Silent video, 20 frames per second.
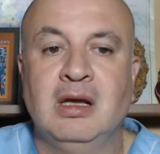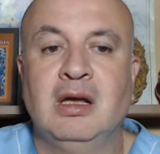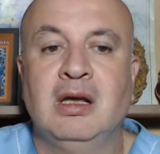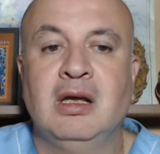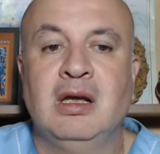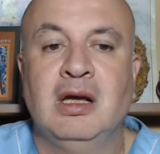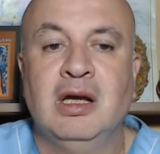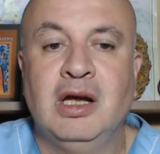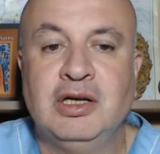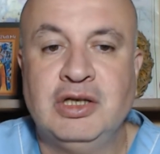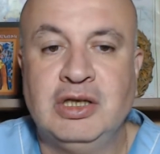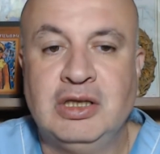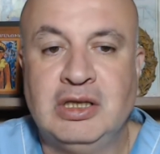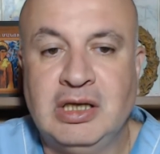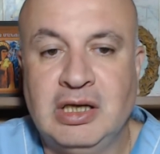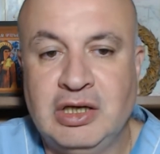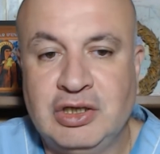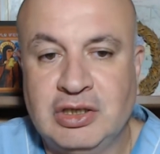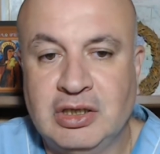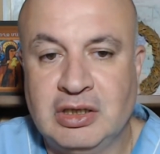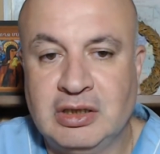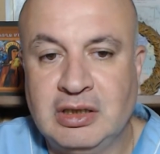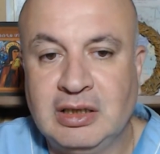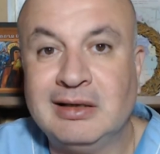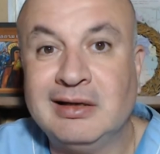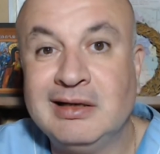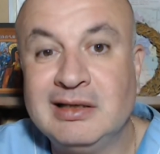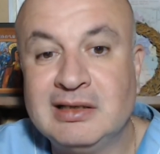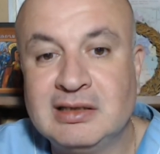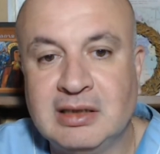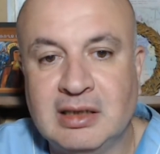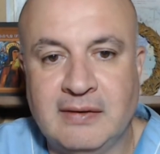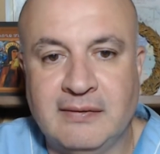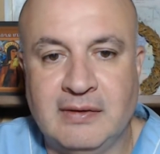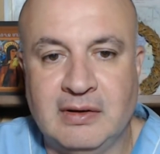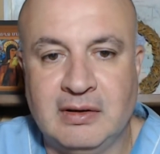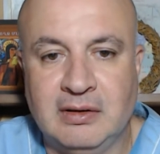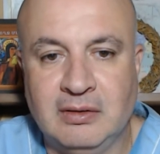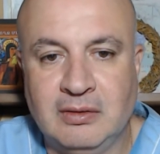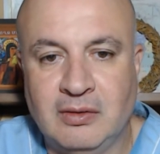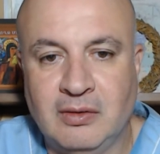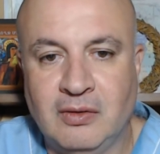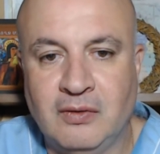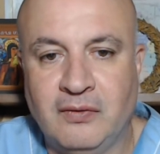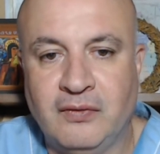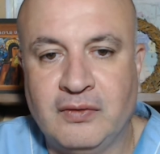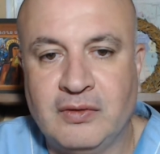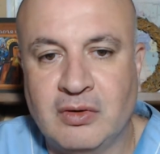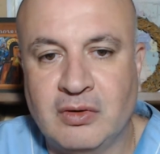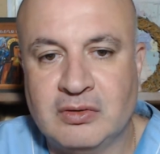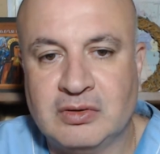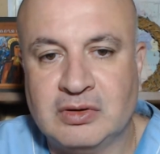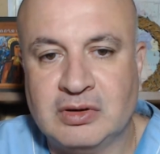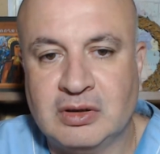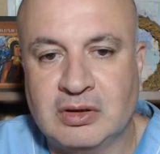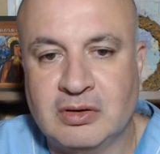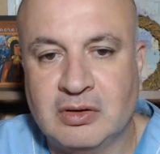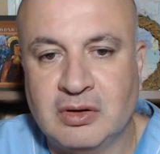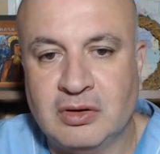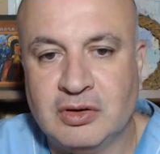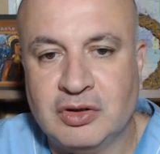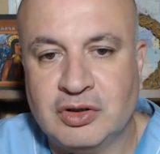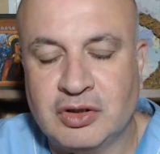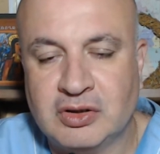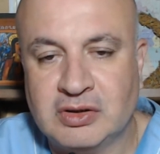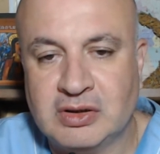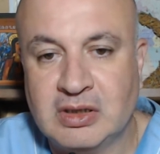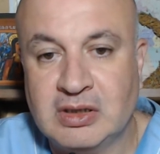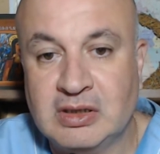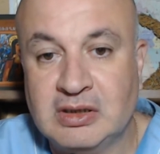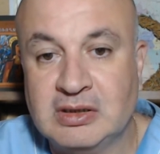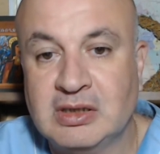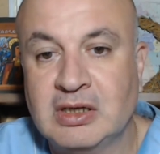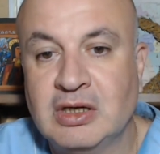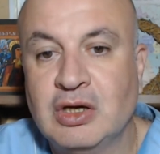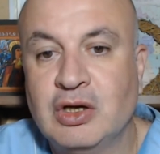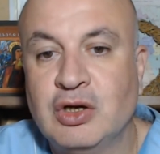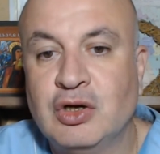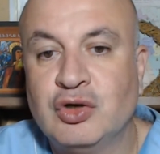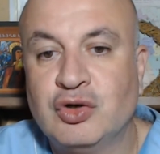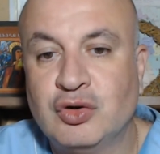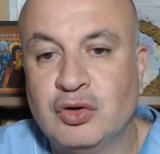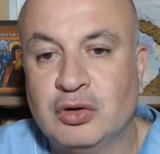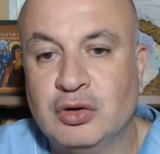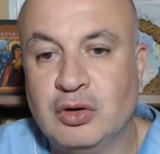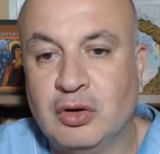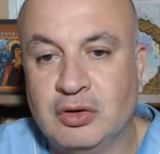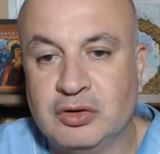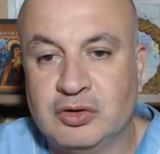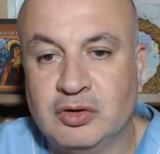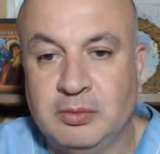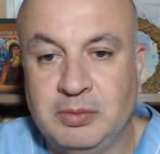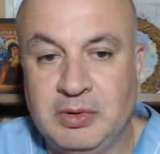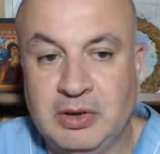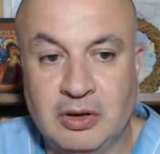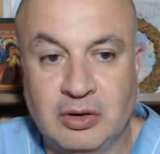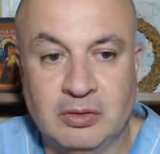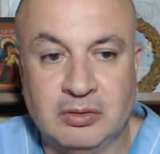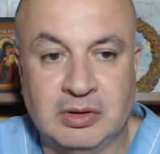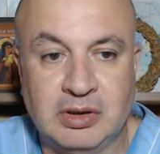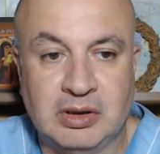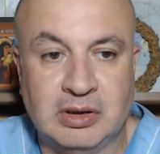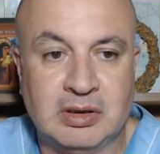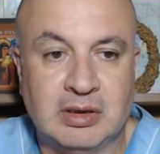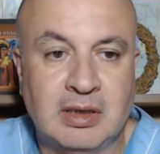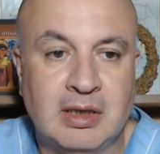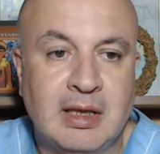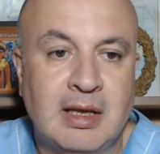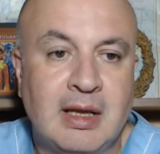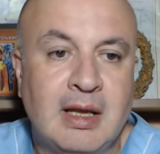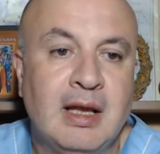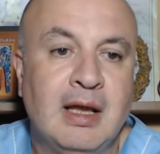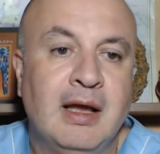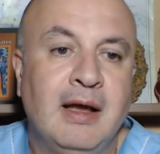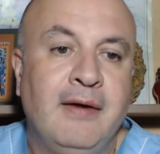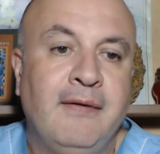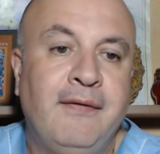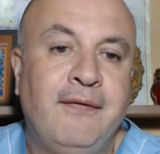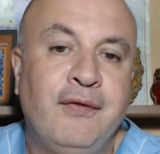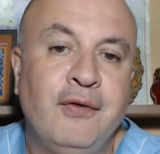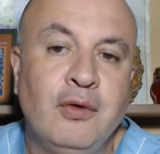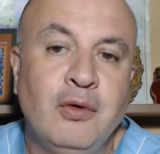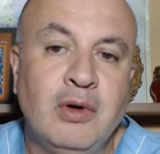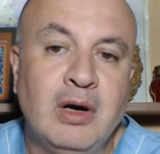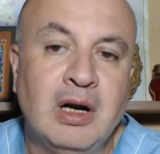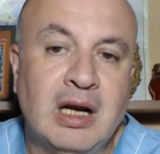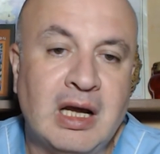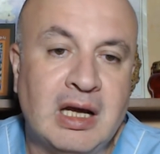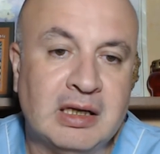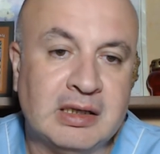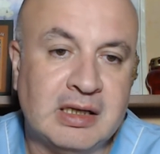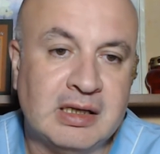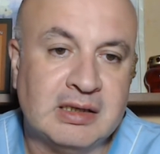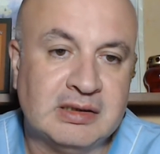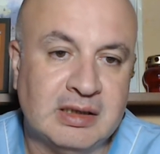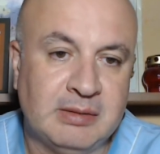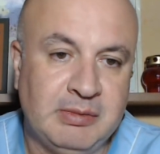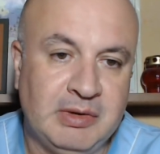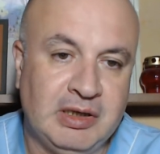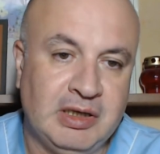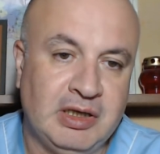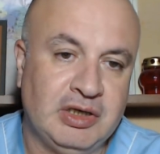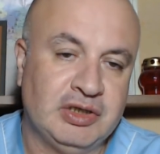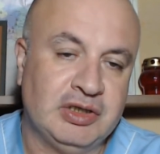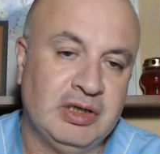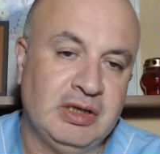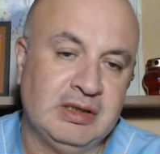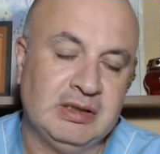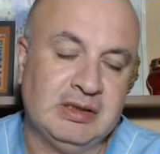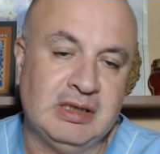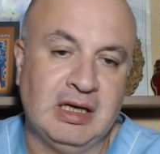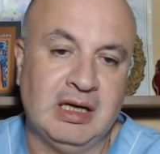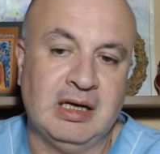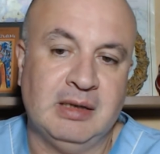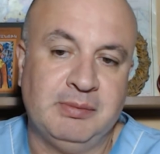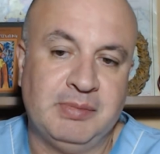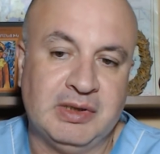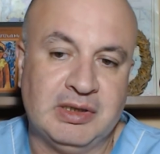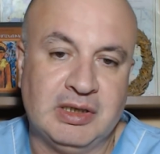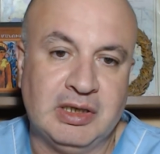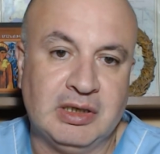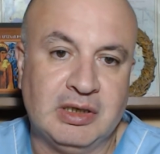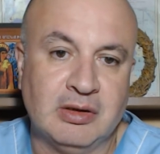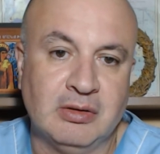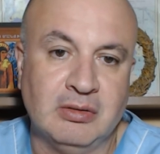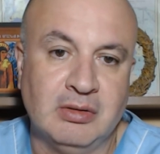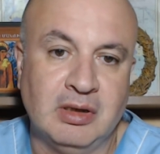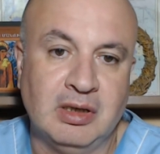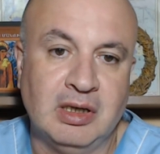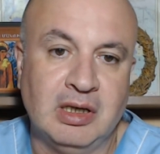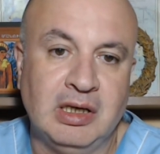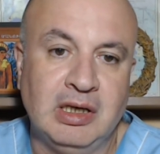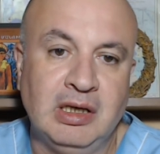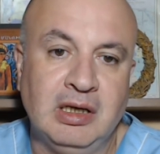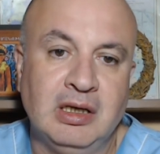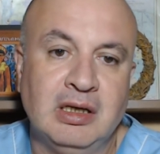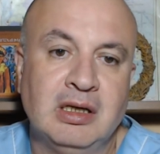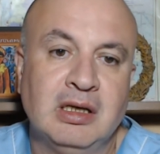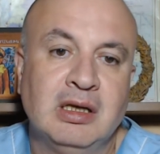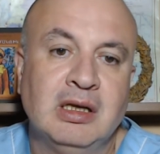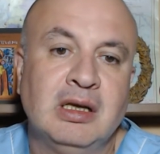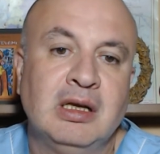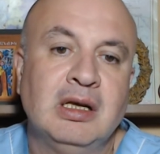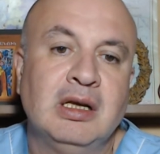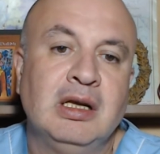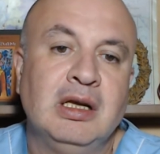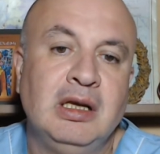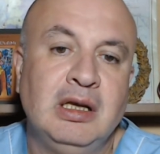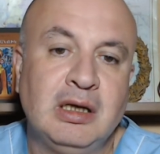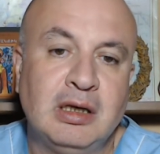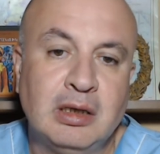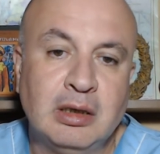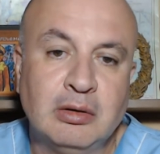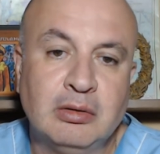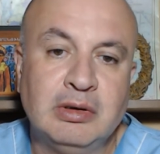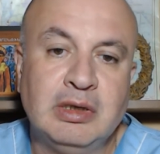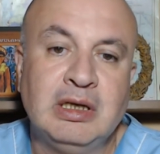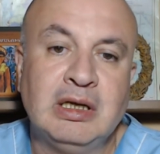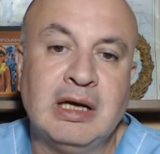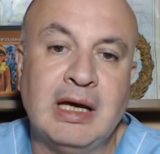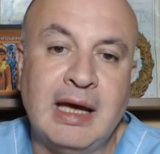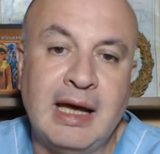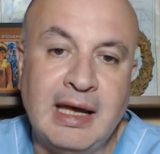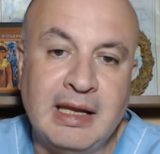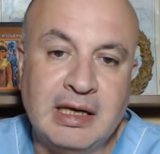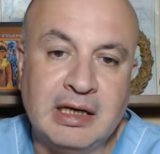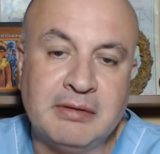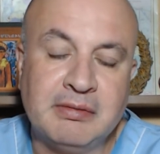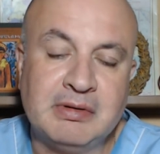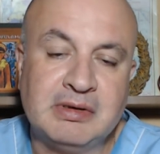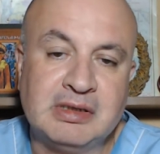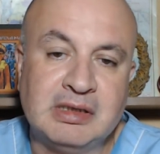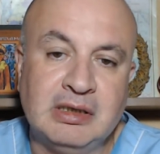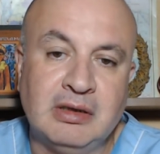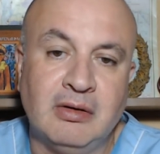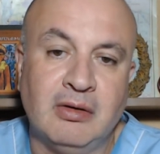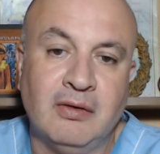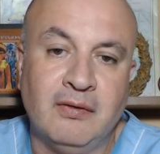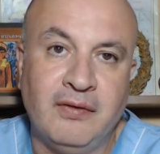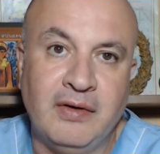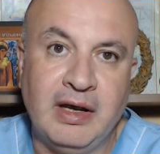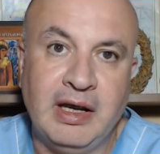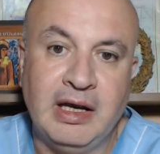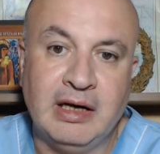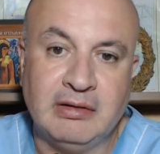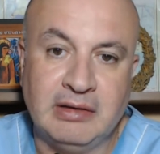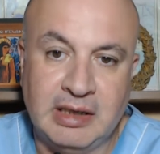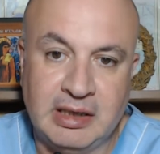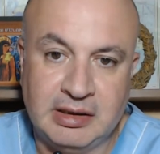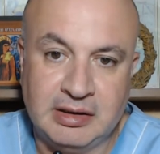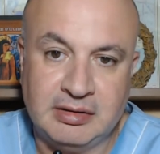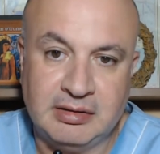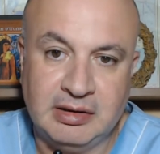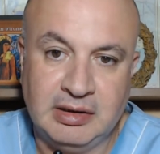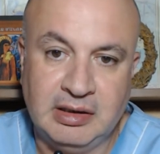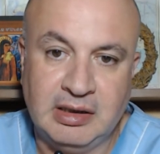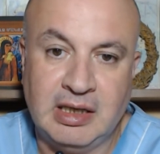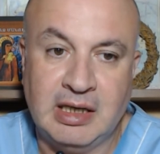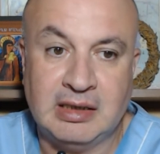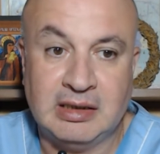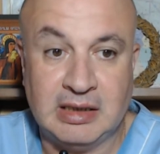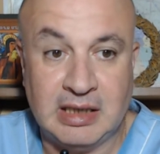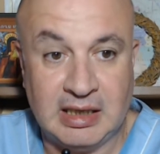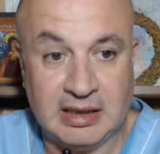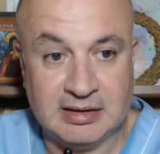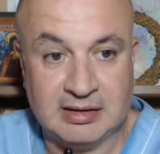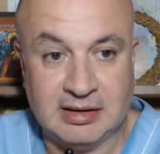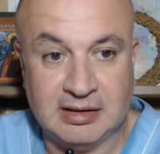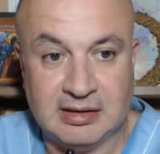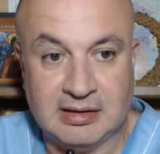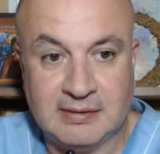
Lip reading: agitation, decreased level of consciousness should also be noted. A full lung examination is done, particularly including adequacy of air entry and exit,